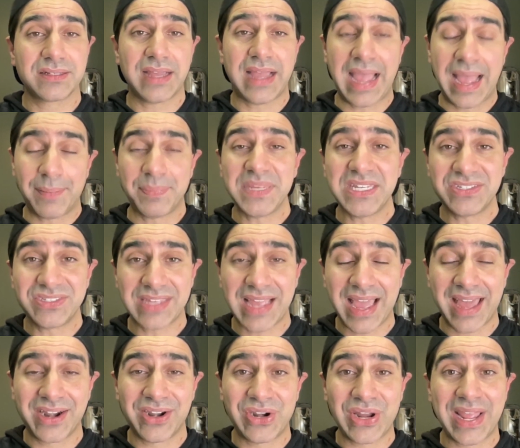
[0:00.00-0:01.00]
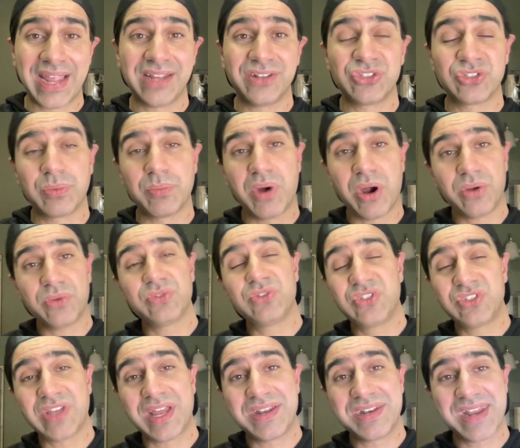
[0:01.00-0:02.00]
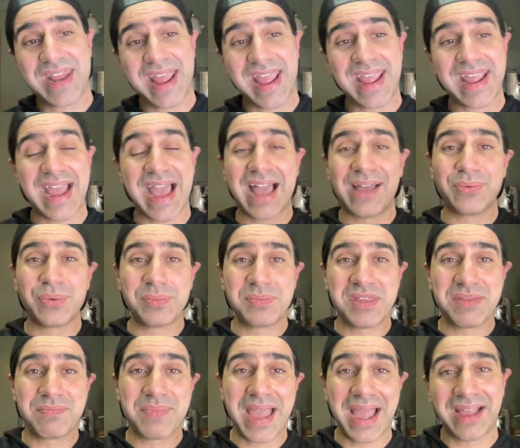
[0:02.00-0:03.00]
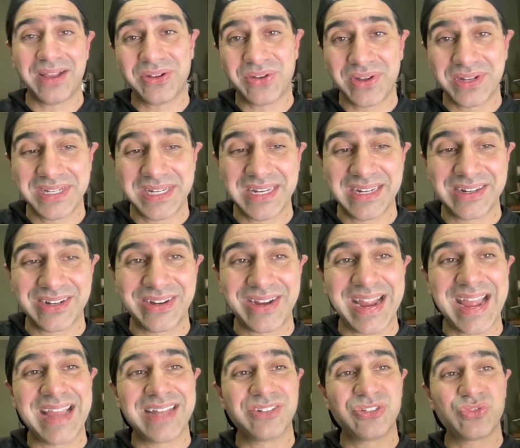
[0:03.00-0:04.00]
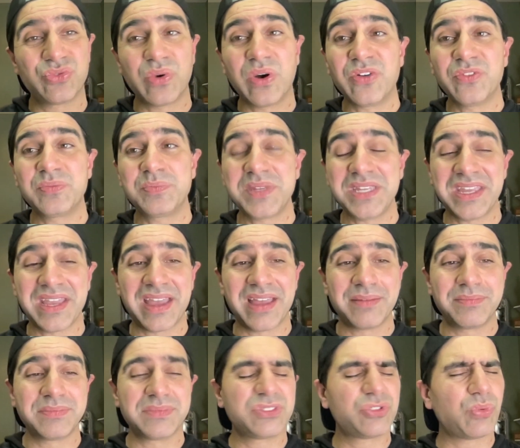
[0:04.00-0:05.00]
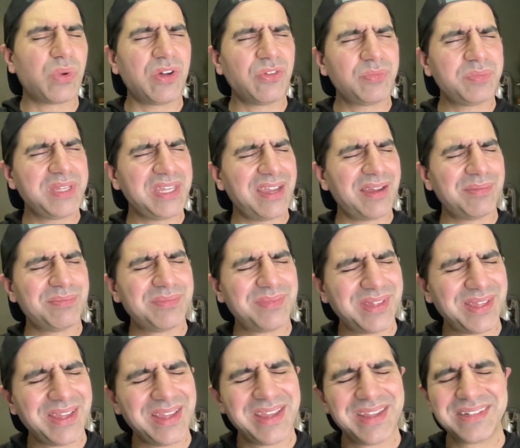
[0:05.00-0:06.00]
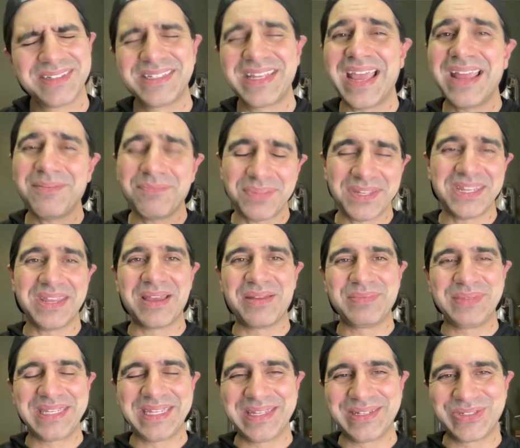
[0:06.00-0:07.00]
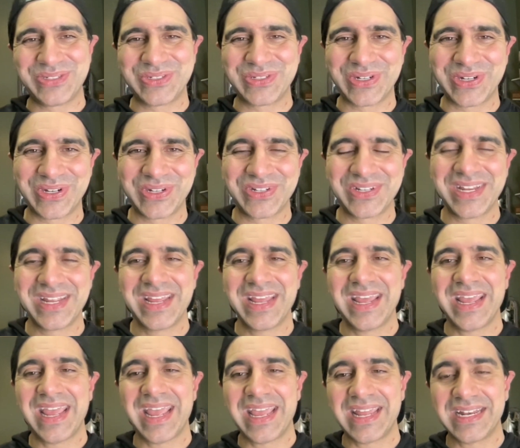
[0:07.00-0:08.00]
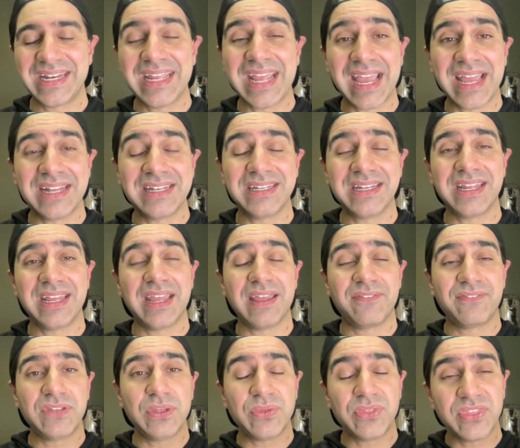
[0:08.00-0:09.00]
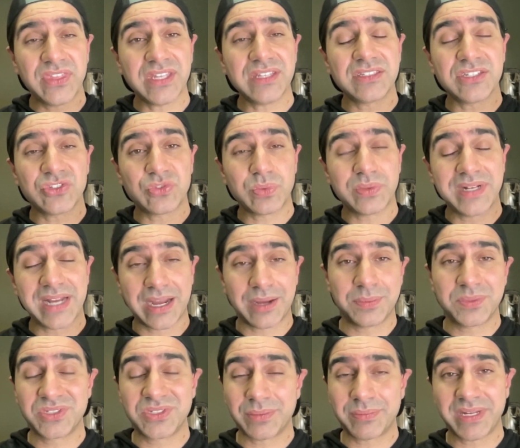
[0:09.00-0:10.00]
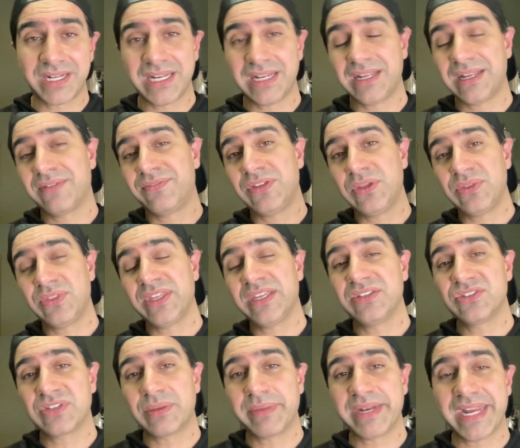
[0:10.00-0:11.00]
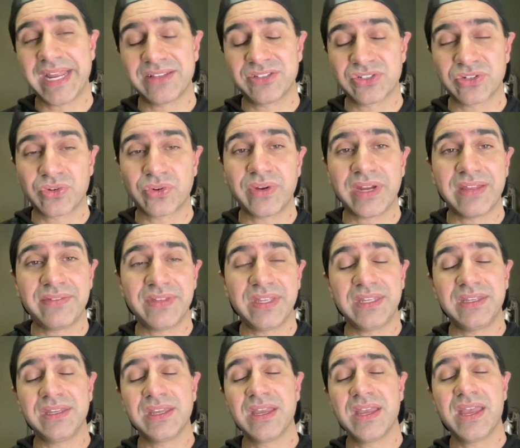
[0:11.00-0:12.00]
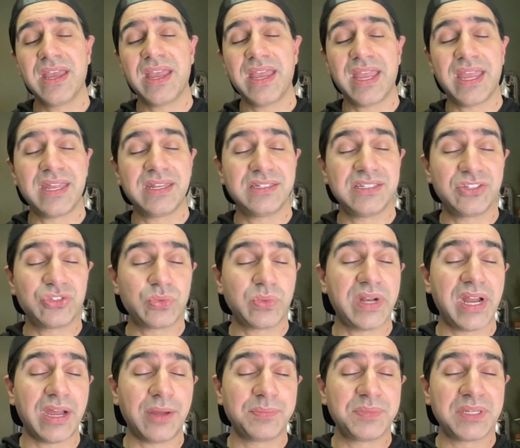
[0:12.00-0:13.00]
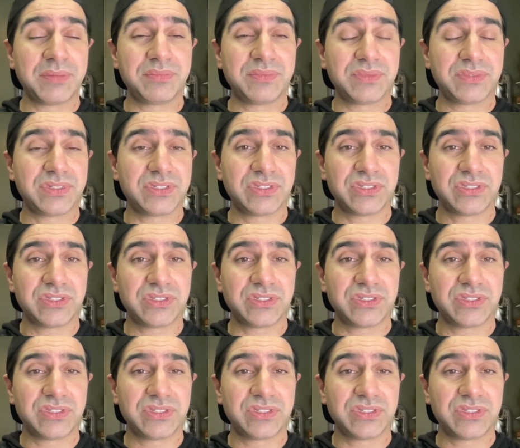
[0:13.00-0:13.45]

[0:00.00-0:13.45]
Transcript: Happy Saturday. Tomorrow's Sunday. I will be back on here at 12 p.m., 10 p.m. Eastern. And again, if you think this would help somebody, if you think somebody has a craving and this would help them,